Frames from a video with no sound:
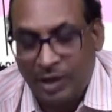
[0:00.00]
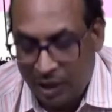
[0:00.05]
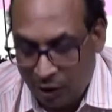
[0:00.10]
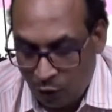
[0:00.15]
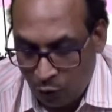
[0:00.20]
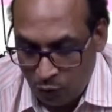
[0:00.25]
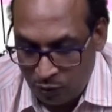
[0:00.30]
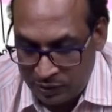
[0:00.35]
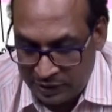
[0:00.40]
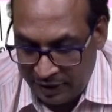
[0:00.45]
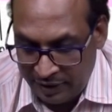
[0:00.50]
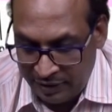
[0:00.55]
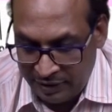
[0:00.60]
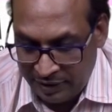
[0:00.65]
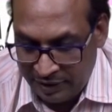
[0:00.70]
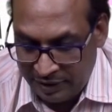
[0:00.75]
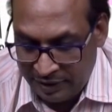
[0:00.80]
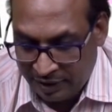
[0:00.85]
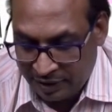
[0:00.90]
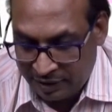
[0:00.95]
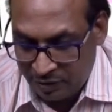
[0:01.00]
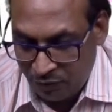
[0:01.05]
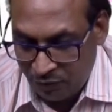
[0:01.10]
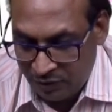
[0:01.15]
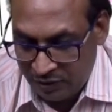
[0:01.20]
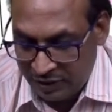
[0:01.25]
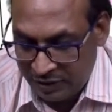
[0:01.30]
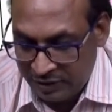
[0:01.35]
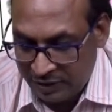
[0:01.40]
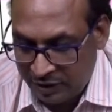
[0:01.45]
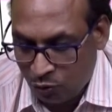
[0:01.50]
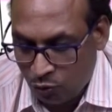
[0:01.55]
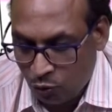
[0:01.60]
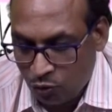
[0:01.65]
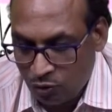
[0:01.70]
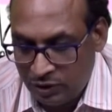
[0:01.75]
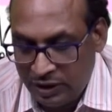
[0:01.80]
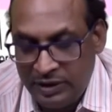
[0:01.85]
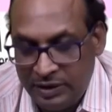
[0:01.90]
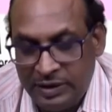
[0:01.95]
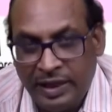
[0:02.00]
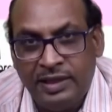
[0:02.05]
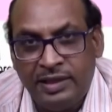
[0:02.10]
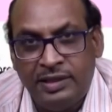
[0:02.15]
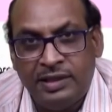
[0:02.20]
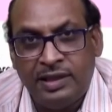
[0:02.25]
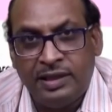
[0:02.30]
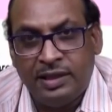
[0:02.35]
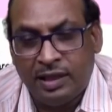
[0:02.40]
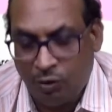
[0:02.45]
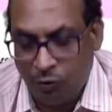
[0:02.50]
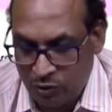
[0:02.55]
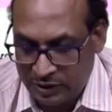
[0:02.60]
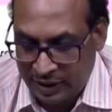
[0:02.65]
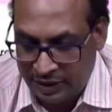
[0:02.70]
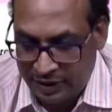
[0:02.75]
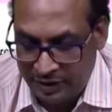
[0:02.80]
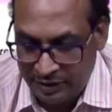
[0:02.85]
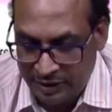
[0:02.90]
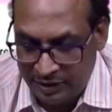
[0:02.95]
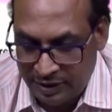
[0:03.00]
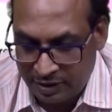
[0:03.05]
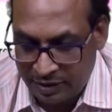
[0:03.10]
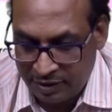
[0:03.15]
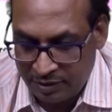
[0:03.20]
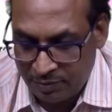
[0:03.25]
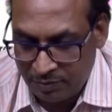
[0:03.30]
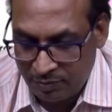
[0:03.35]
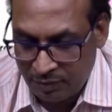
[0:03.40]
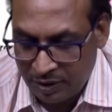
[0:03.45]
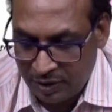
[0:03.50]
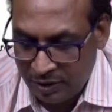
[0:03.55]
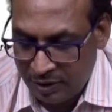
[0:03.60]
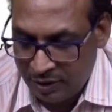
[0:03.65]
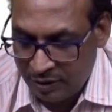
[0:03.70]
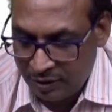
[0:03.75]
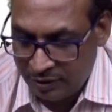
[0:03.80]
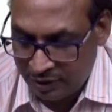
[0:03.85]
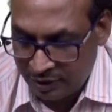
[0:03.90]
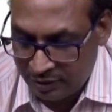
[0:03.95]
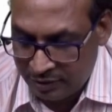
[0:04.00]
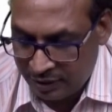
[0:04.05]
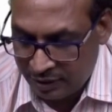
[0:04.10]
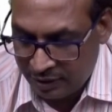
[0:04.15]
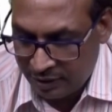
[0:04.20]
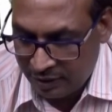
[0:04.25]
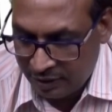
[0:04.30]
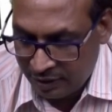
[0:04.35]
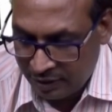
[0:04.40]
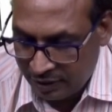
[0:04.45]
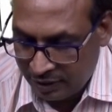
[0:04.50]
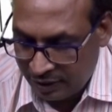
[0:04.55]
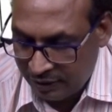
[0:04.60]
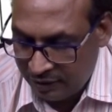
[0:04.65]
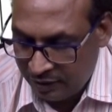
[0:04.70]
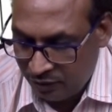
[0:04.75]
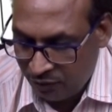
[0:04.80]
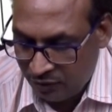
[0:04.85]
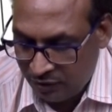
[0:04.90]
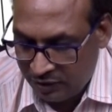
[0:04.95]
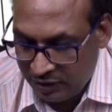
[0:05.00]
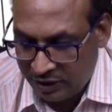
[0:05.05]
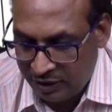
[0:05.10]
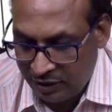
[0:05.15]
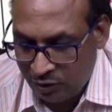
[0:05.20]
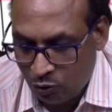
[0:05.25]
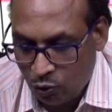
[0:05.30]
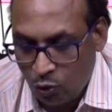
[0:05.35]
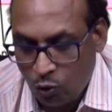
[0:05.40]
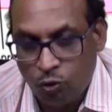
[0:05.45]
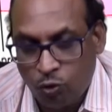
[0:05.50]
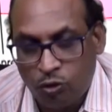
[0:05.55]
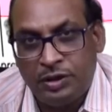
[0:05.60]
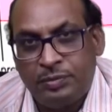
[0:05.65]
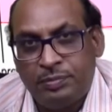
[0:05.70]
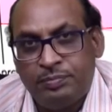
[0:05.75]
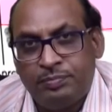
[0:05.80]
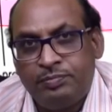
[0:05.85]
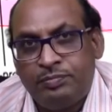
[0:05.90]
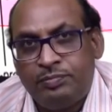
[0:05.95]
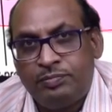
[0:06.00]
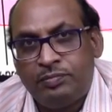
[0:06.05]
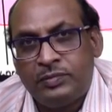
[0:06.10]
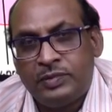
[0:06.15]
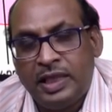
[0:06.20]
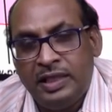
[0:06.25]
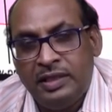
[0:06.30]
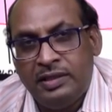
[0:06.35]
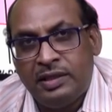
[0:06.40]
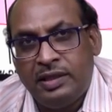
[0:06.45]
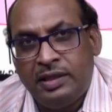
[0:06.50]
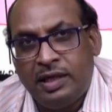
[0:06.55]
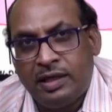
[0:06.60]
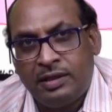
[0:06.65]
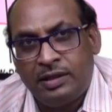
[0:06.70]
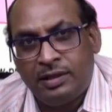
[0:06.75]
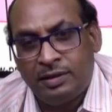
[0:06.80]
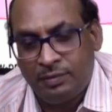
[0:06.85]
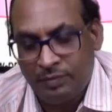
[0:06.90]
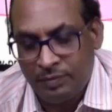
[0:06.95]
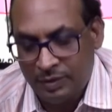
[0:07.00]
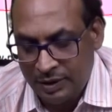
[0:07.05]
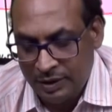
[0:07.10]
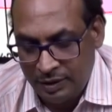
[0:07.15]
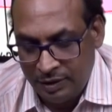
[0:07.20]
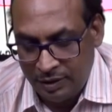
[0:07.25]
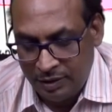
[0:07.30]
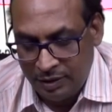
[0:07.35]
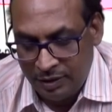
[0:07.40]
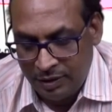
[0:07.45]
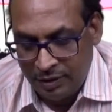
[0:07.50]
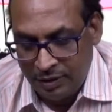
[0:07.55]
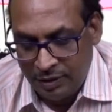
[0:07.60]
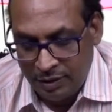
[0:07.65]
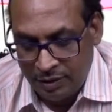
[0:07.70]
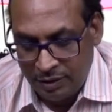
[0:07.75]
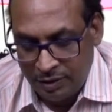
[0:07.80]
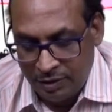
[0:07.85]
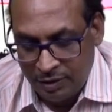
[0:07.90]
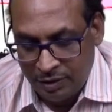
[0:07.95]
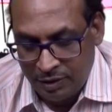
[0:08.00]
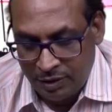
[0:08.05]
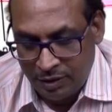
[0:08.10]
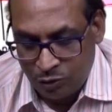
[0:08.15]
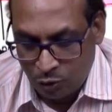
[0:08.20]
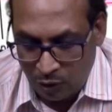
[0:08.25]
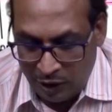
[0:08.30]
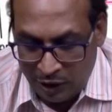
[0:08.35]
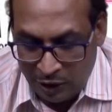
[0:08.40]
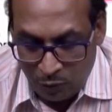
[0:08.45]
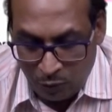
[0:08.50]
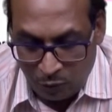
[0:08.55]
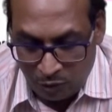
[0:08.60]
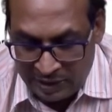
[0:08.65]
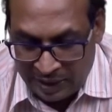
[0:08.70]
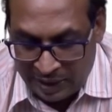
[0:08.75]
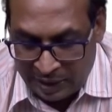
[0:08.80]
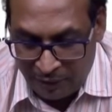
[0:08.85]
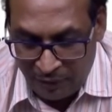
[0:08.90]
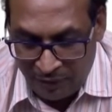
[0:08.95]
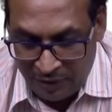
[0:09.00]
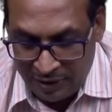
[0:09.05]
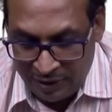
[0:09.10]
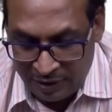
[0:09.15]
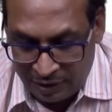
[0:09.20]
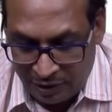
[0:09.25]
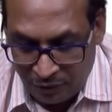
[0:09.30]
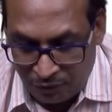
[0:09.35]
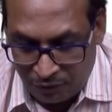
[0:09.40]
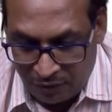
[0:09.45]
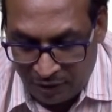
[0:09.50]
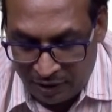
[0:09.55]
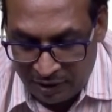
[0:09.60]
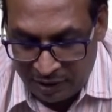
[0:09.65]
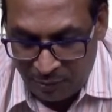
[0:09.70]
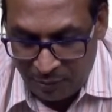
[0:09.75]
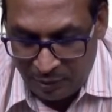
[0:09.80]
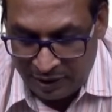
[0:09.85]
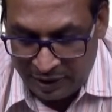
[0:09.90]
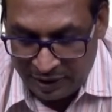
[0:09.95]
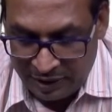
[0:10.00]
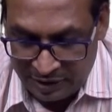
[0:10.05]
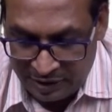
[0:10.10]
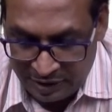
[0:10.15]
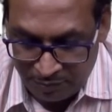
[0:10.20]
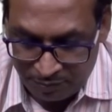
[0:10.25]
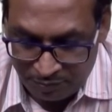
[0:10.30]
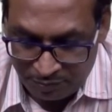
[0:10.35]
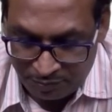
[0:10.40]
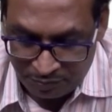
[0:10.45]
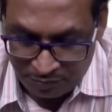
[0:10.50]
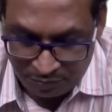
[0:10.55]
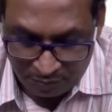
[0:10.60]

the duct which is enclosing the engine, outside the duct. This is the engine which is enclosed in the duct. So it was having a different limitation